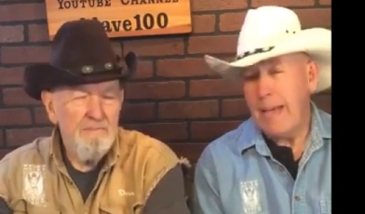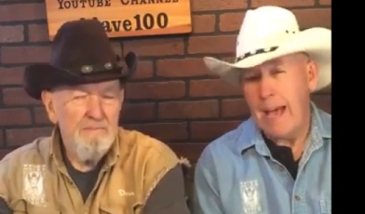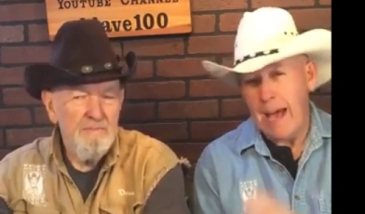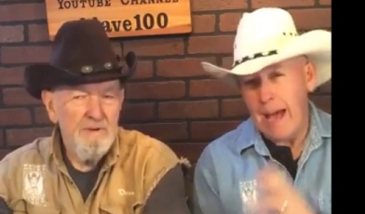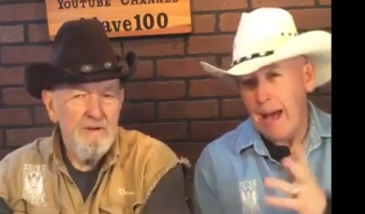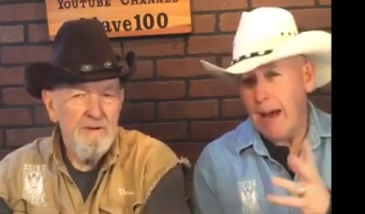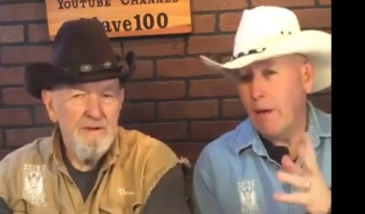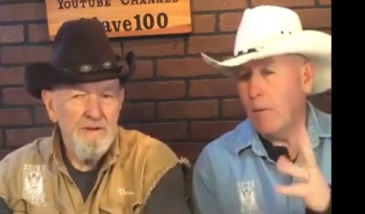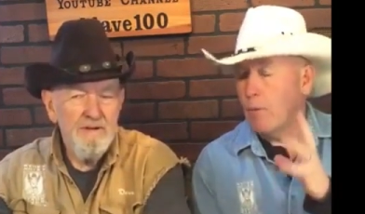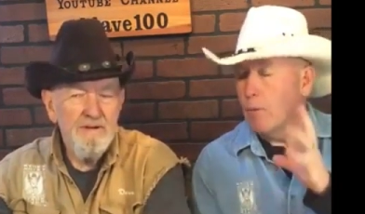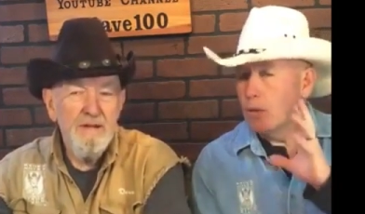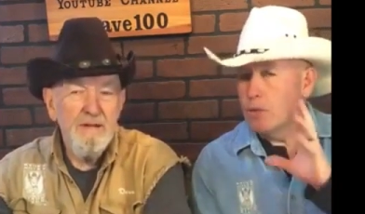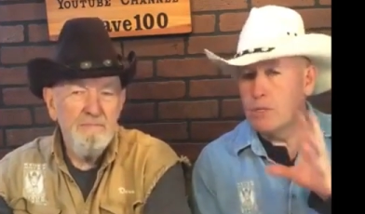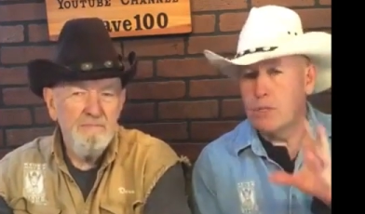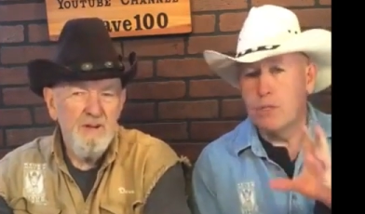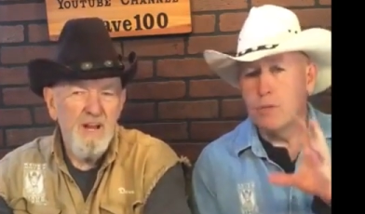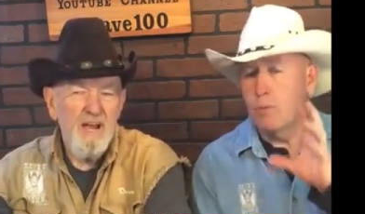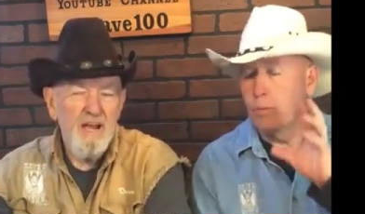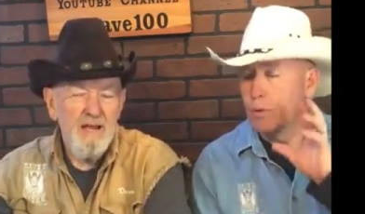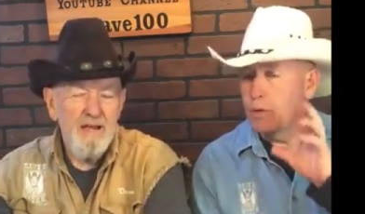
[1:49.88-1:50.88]
Speaker 1: Yeah,
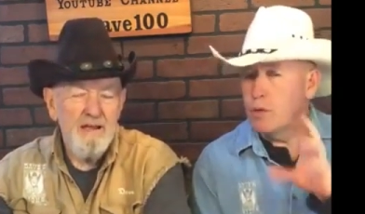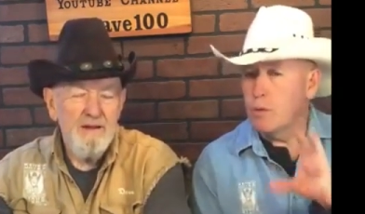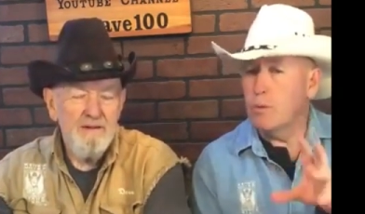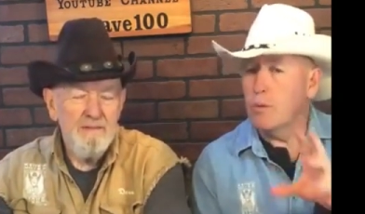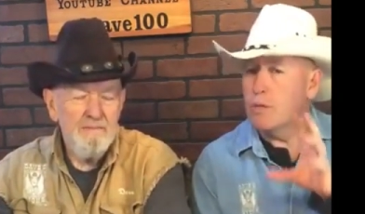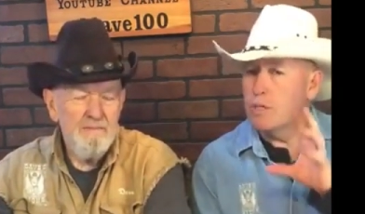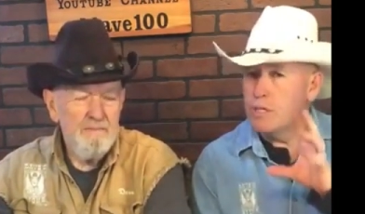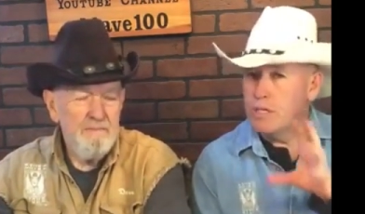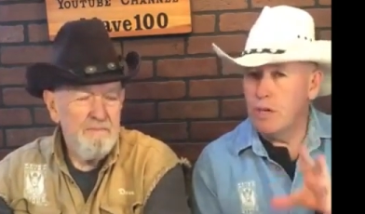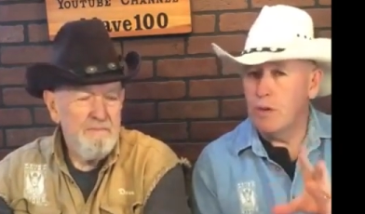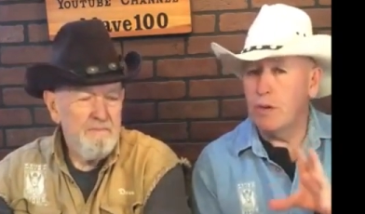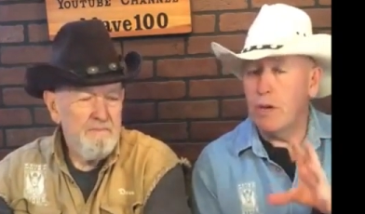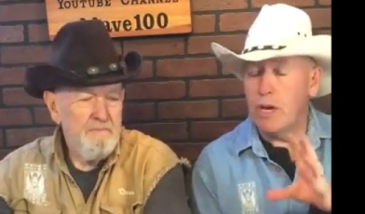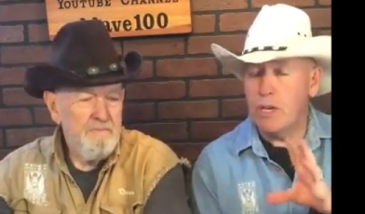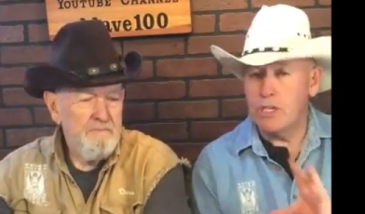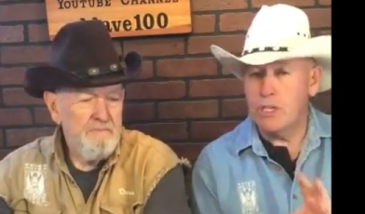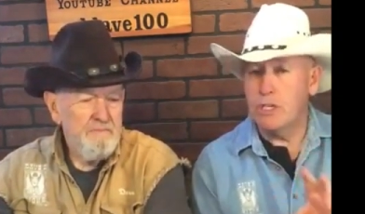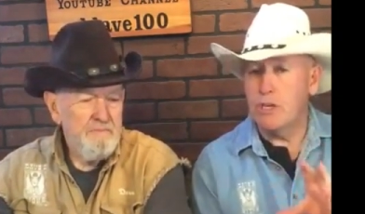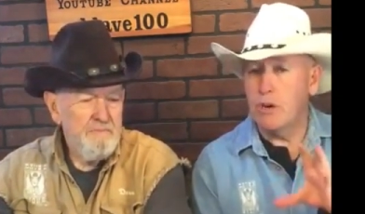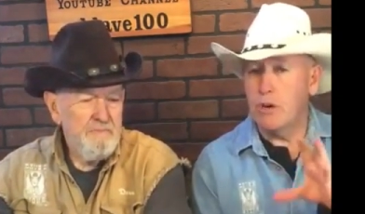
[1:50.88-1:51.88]
we're, like we're, we're
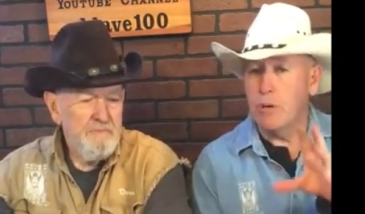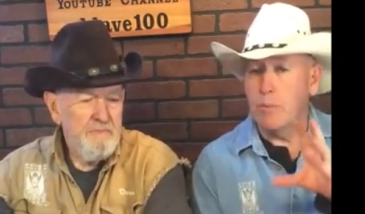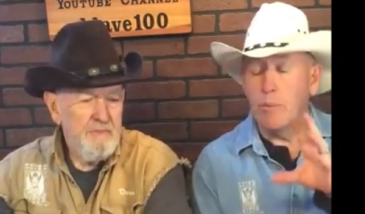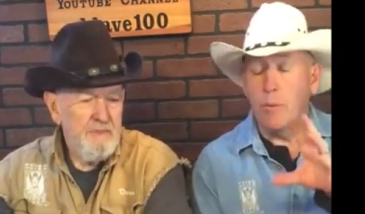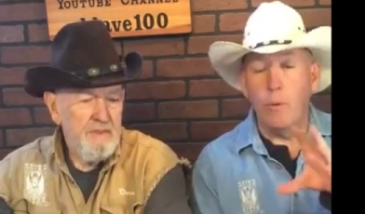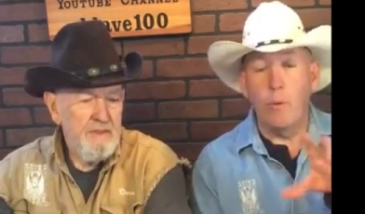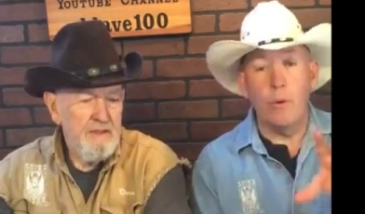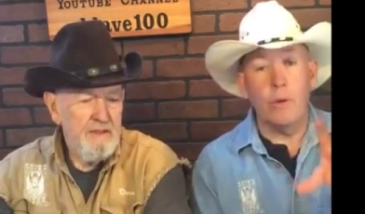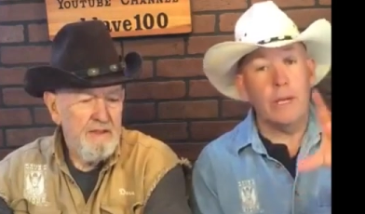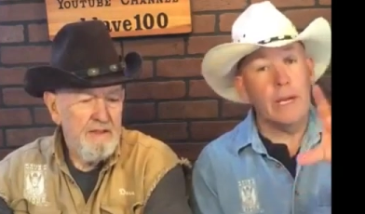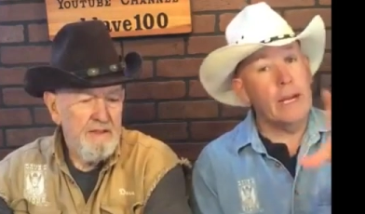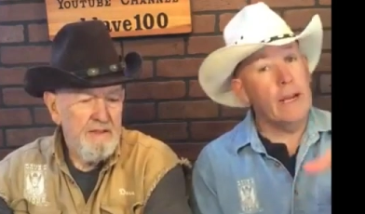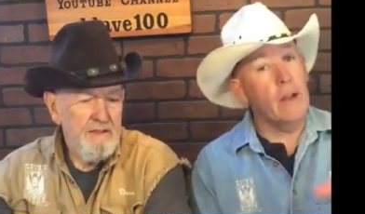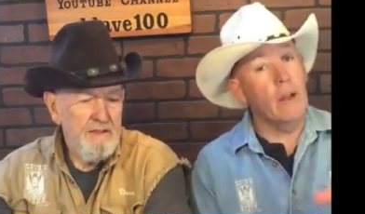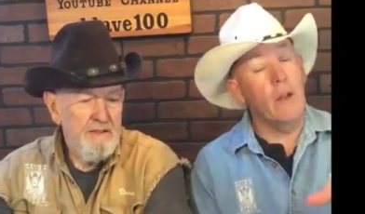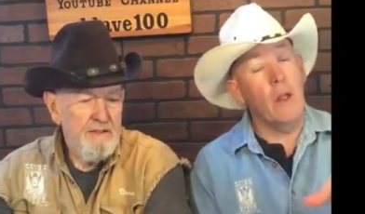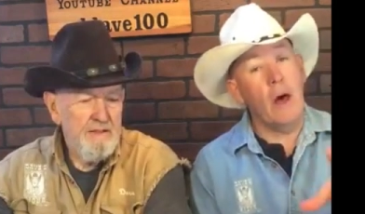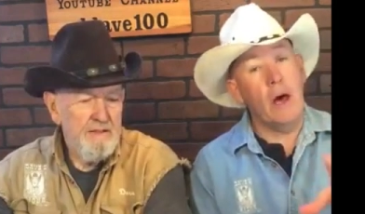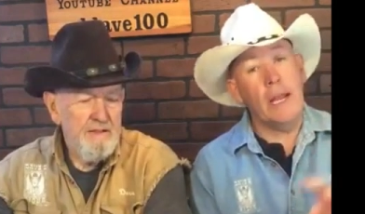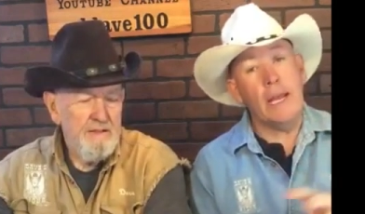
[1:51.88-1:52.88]
still not sure, but we're
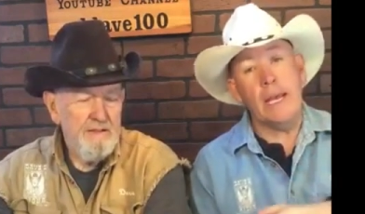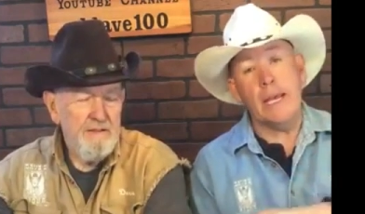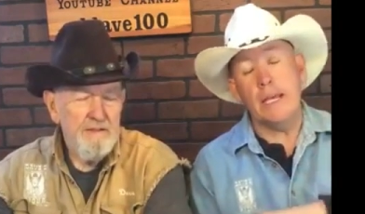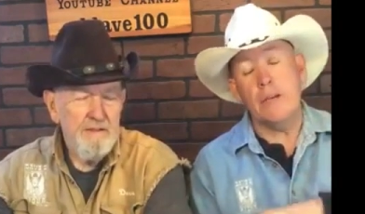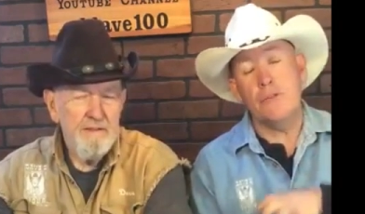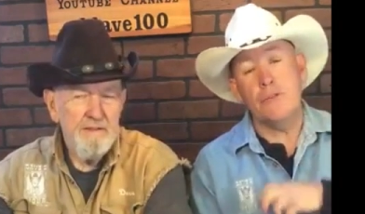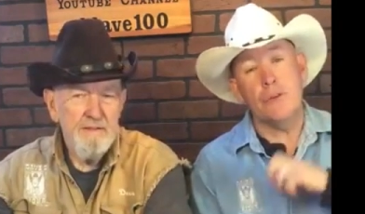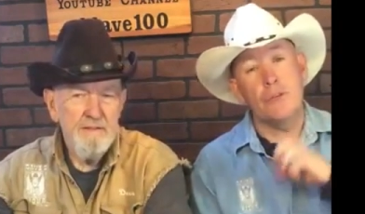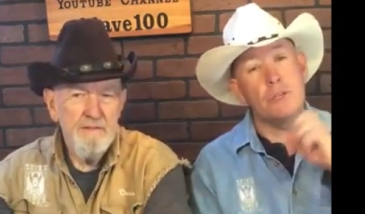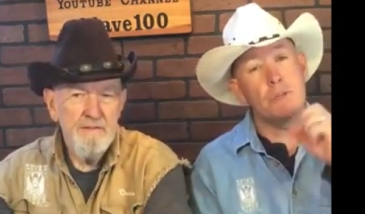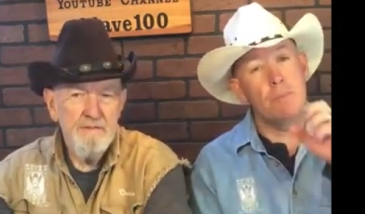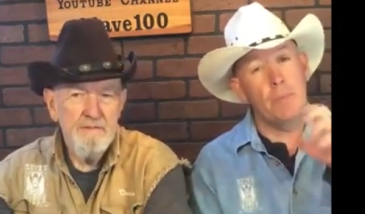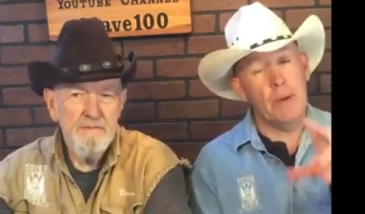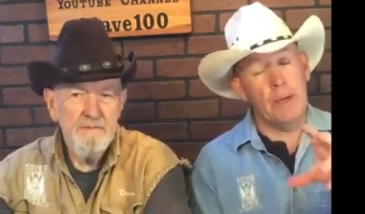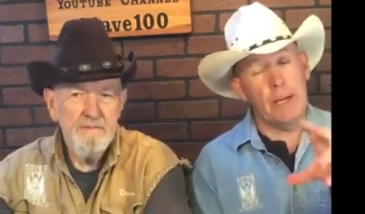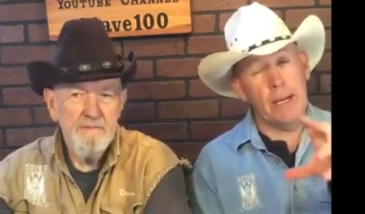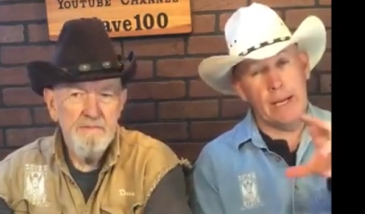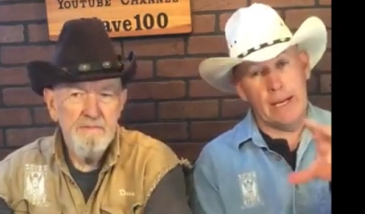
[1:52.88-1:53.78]
getting a lot of interest.